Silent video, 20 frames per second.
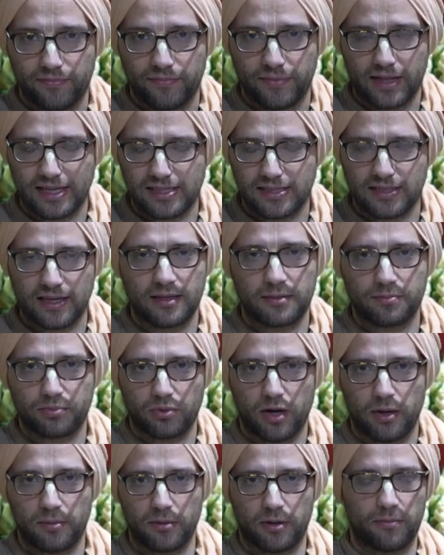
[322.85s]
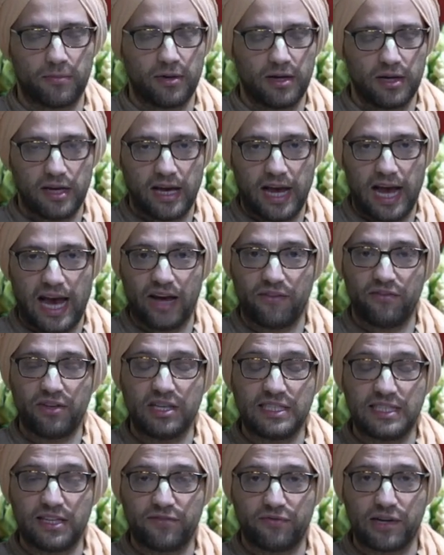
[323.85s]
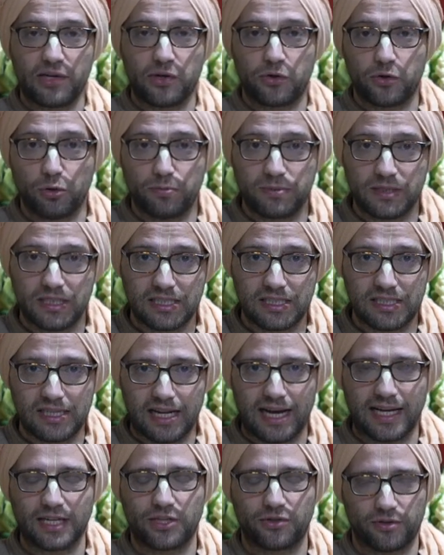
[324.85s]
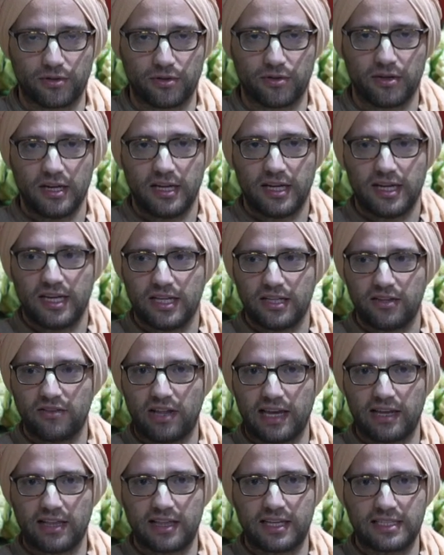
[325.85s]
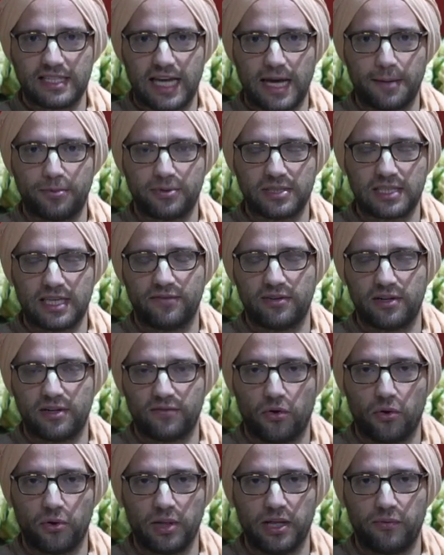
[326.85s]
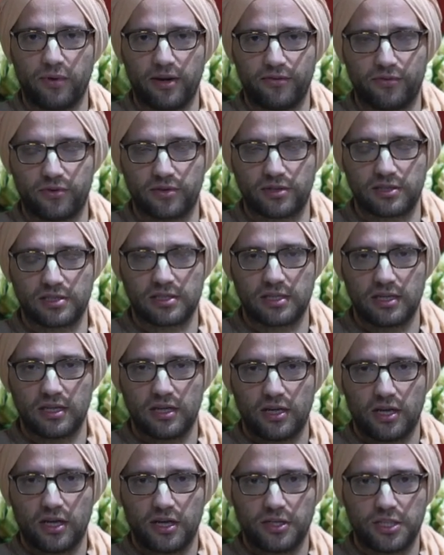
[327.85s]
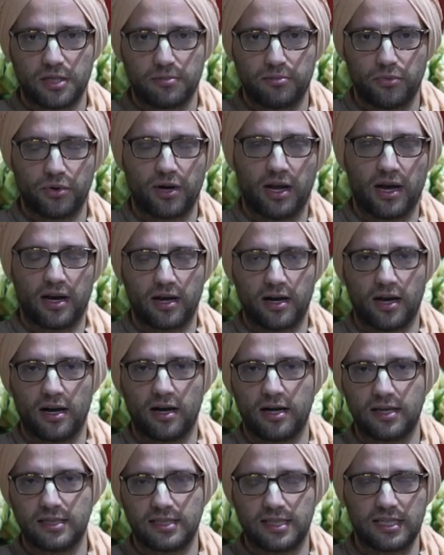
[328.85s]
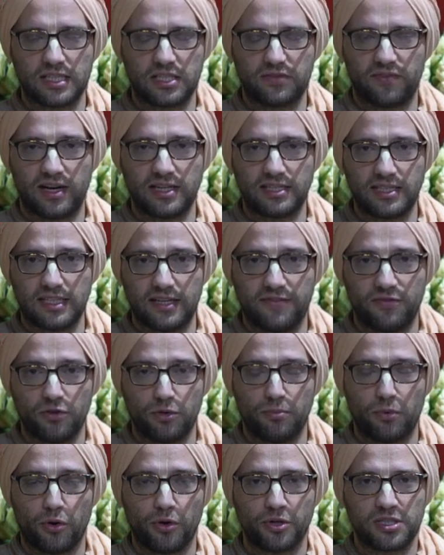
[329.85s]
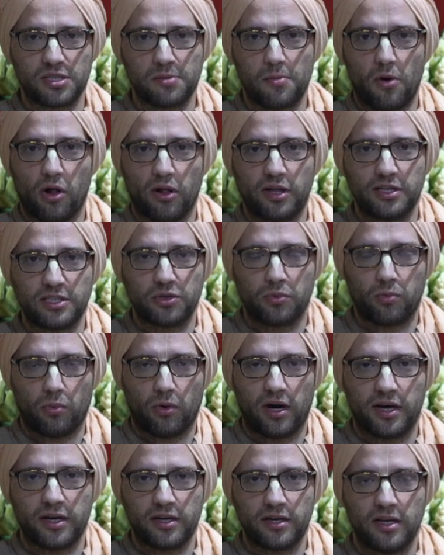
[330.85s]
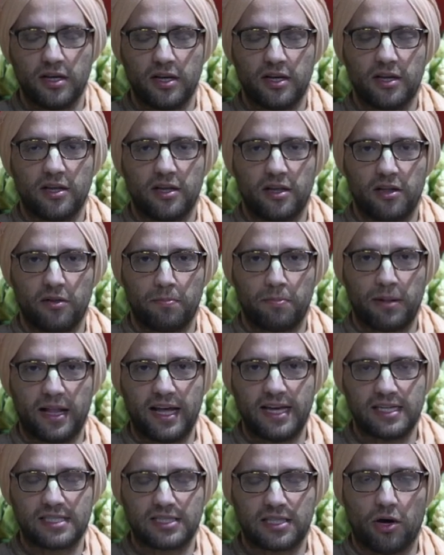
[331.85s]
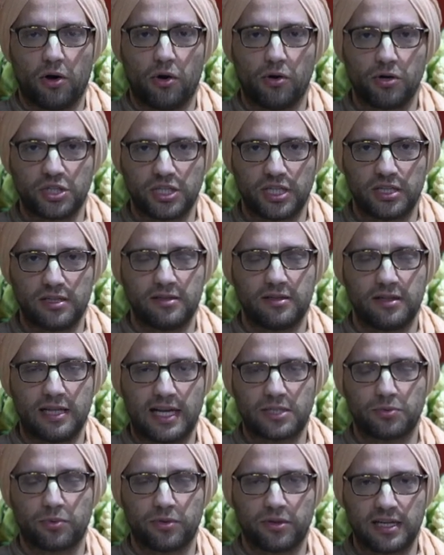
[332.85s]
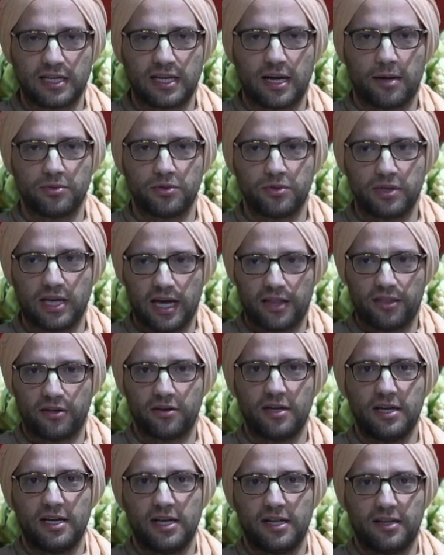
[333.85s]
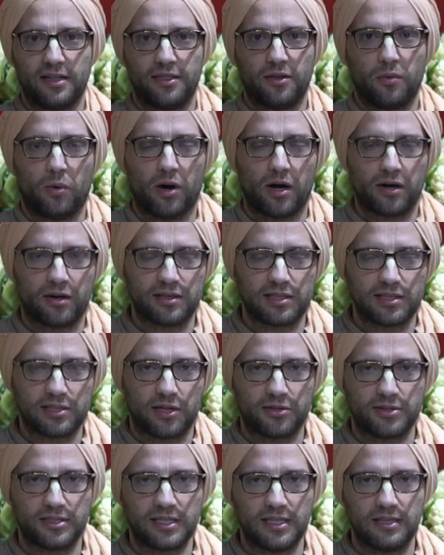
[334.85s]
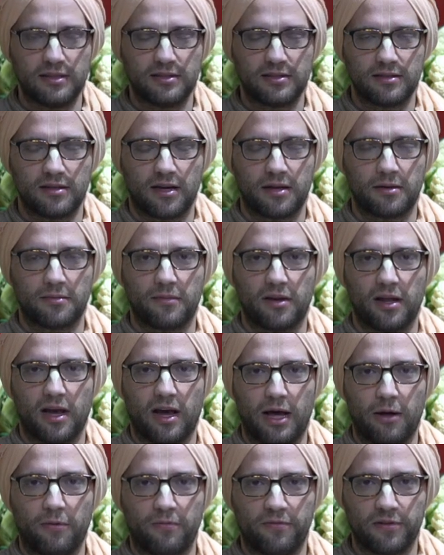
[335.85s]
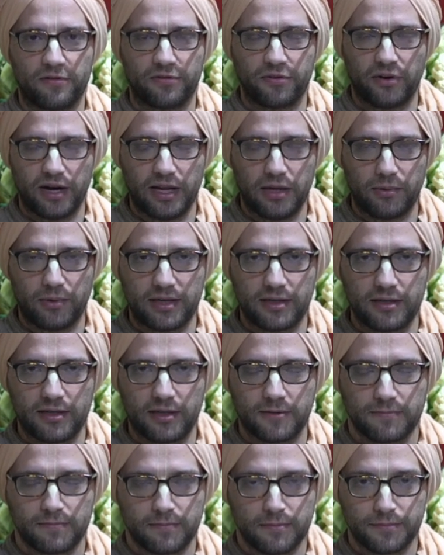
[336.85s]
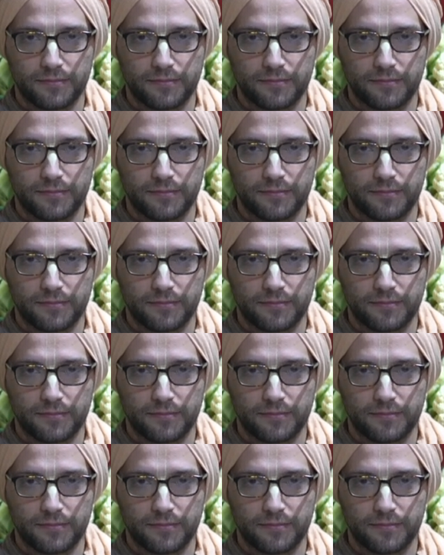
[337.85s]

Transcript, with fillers: That's not the problem. Having different groups is natural. Like the example is given of holy rivers, Jamuna, Ganga, Sarasvati. If you merge them all into one place, the ocean, that's where they come together, then the water is salty, not helpful for anyone.